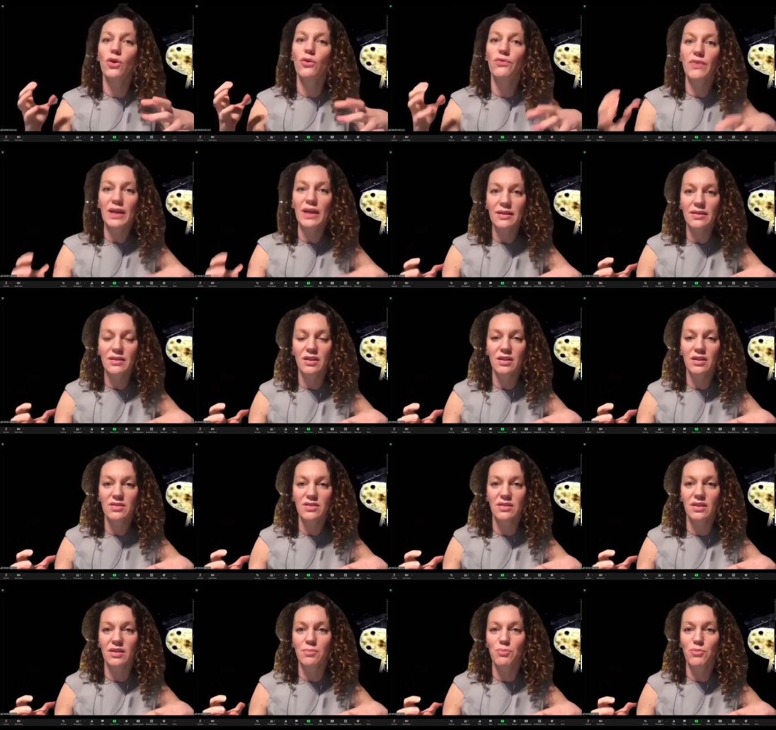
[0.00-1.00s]
interest
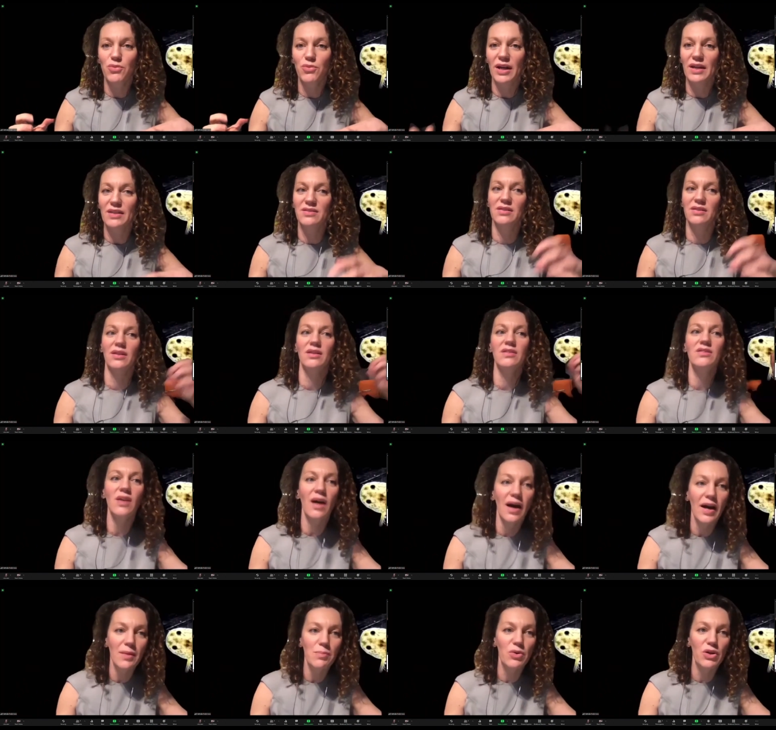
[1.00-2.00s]
embraces
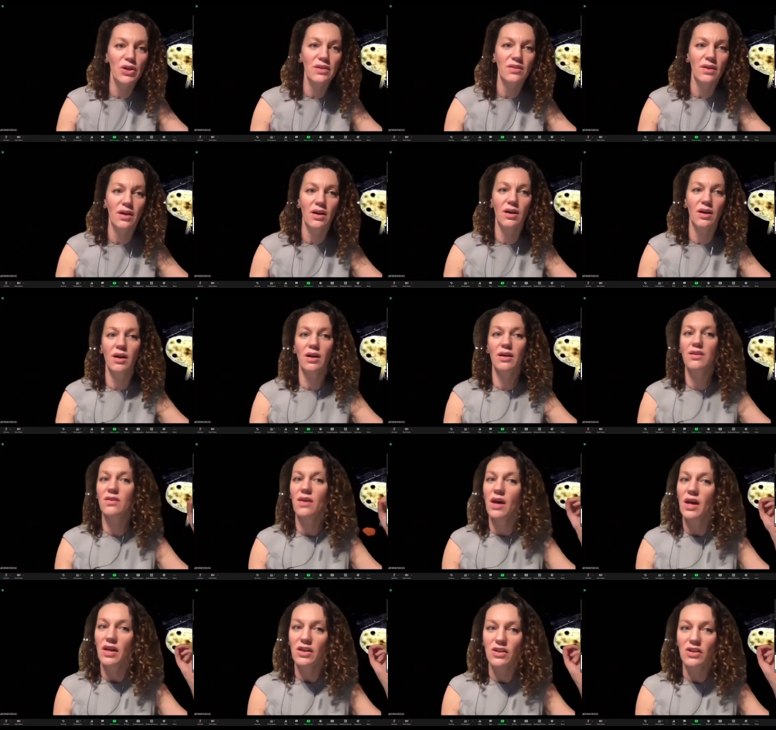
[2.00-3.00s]
hybrid art,
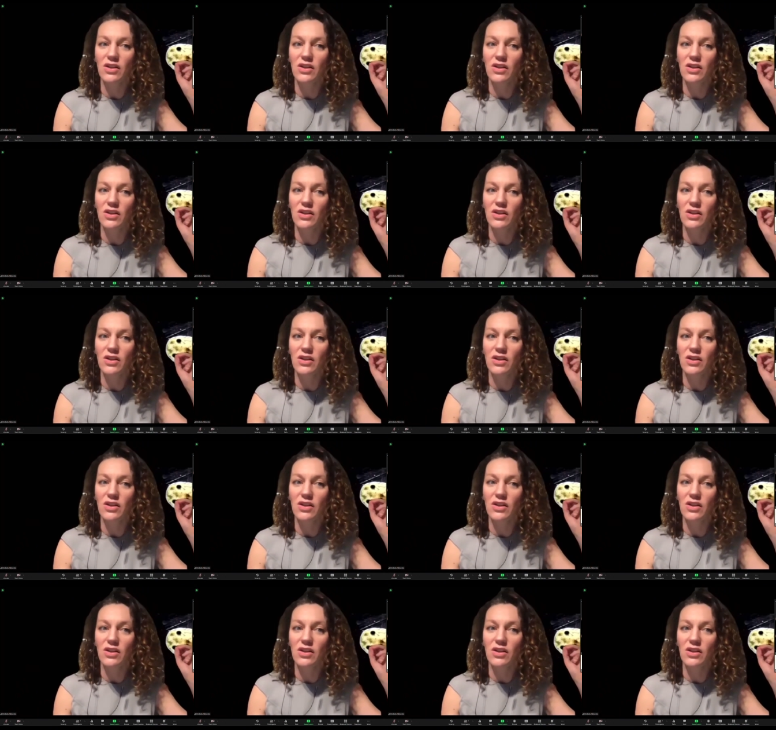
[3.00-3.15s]
new